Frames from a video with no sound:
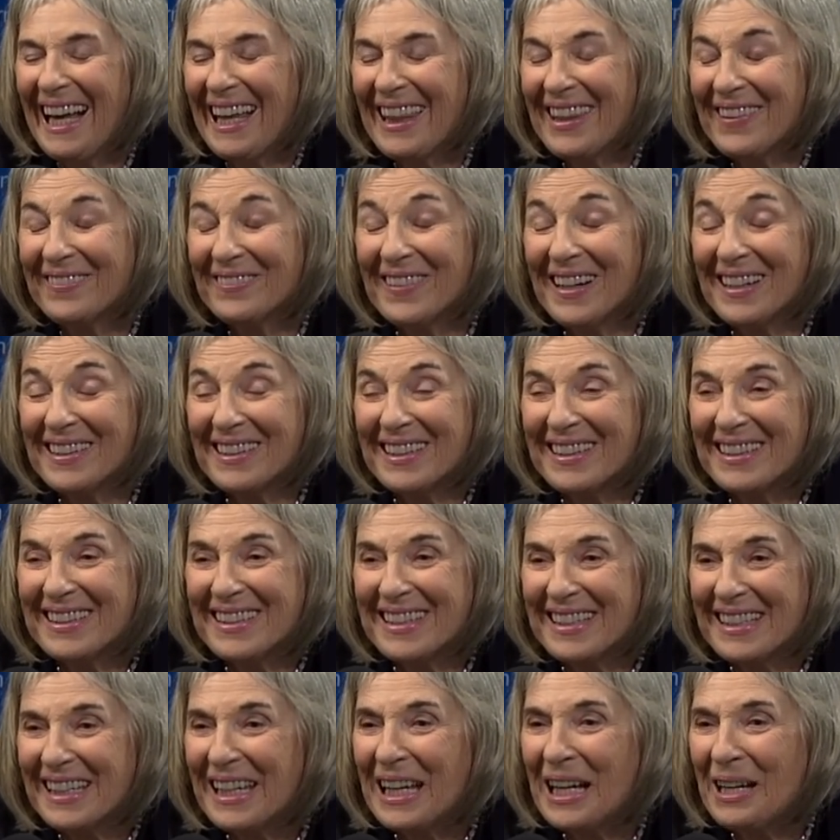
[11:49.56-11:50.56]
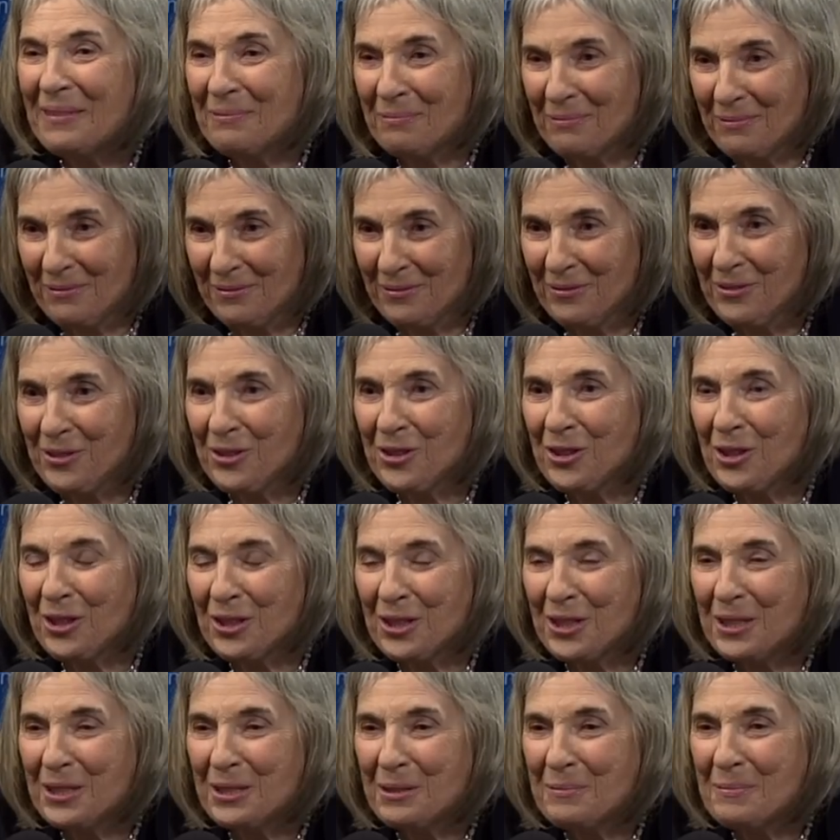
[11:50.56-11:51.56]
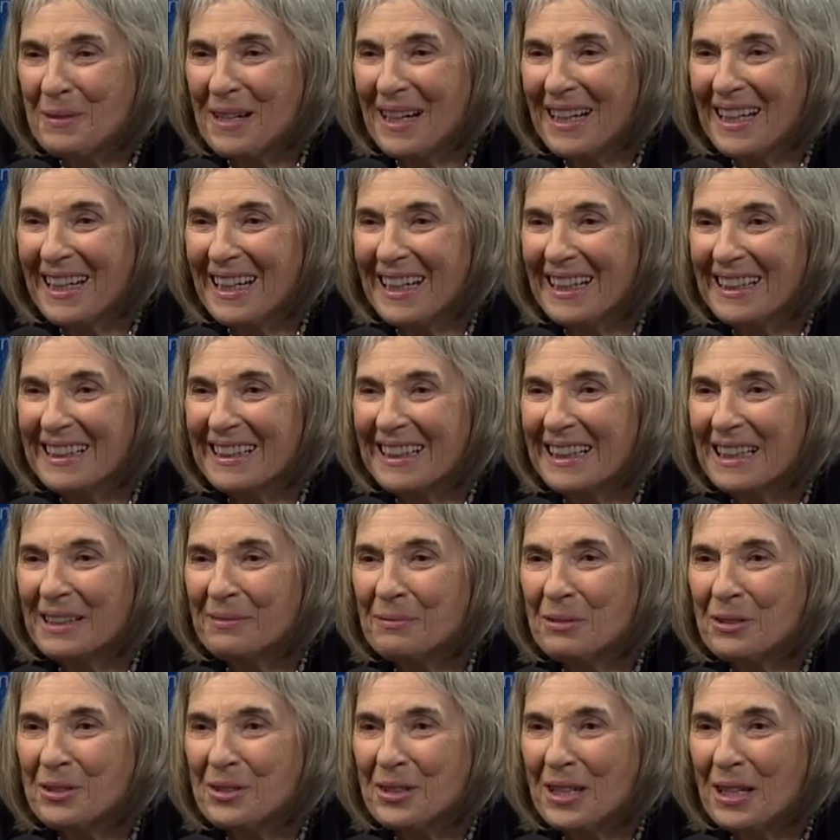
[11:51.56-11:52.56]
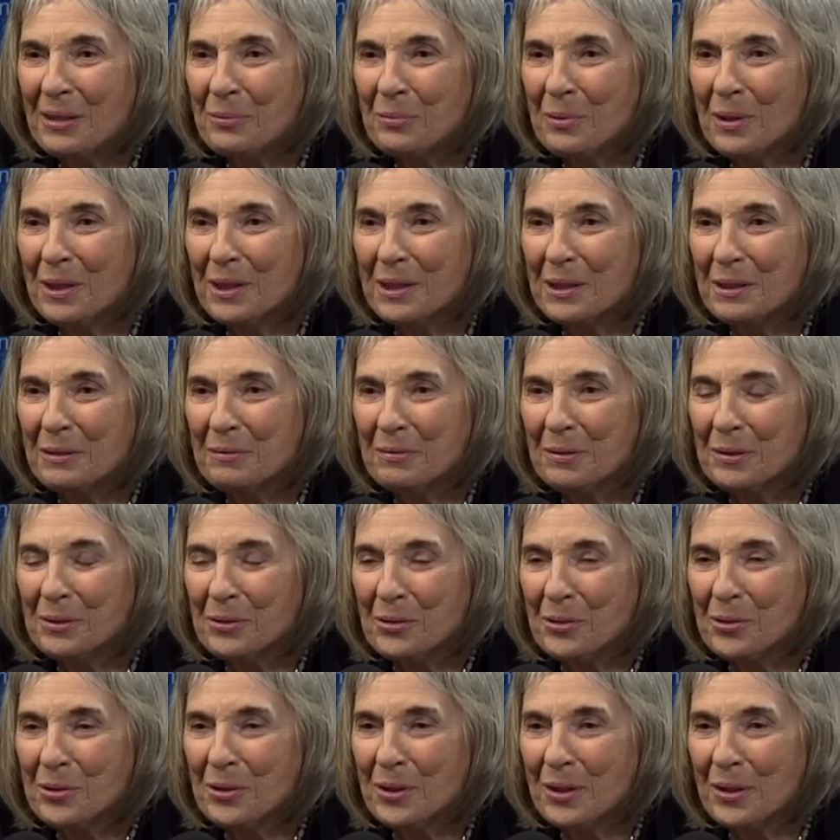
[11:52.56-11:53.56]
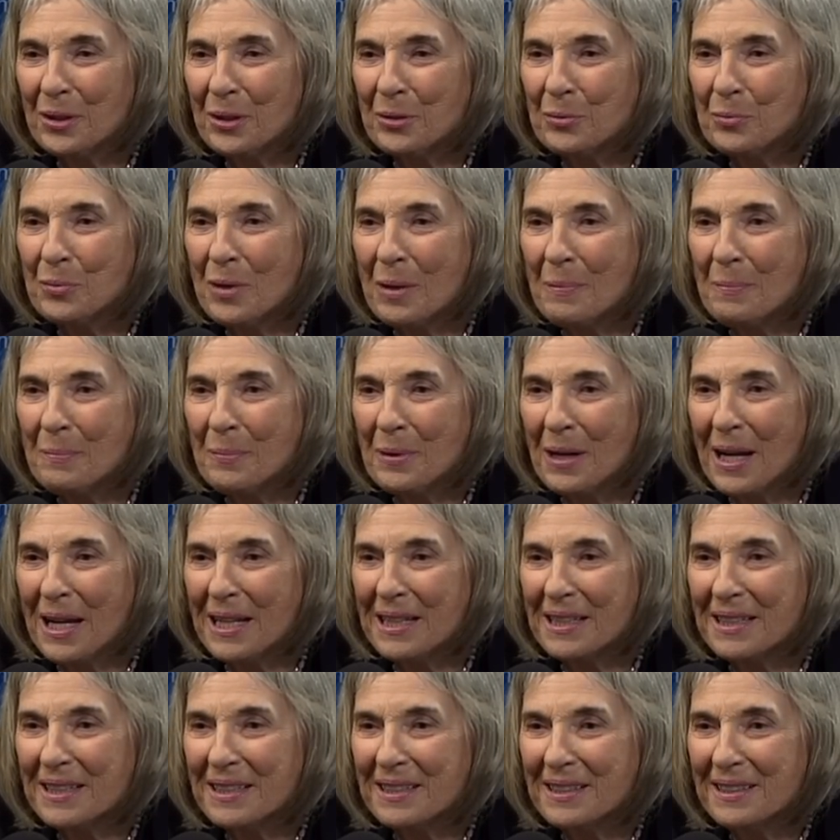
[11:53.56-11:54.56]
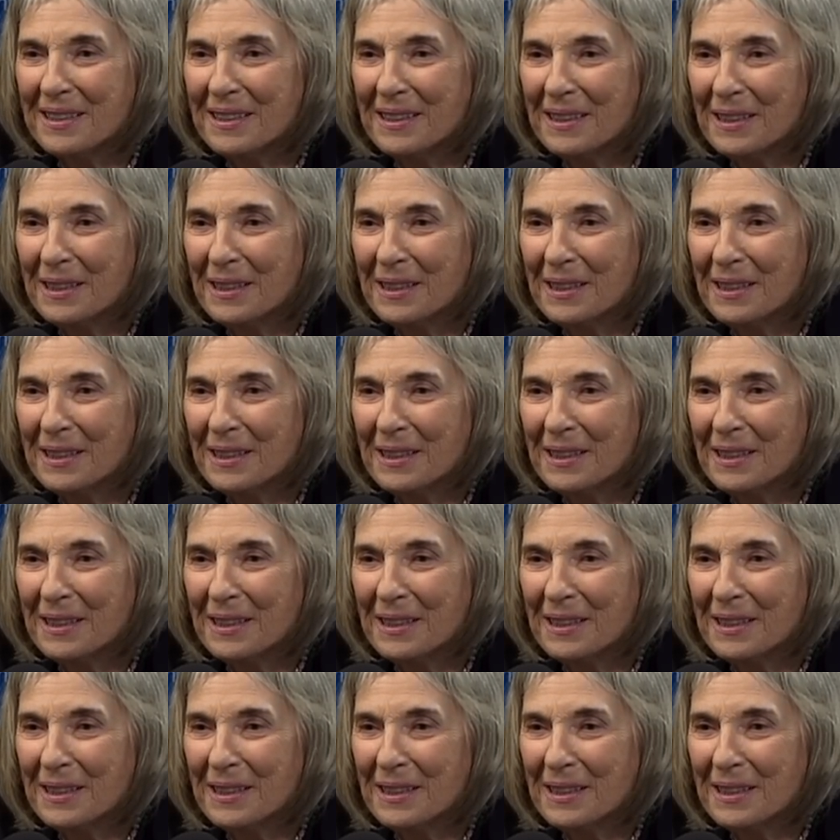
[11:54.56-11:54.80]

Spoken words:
The one that did come shot into my head then was that wonderful drawing that Rembrandt,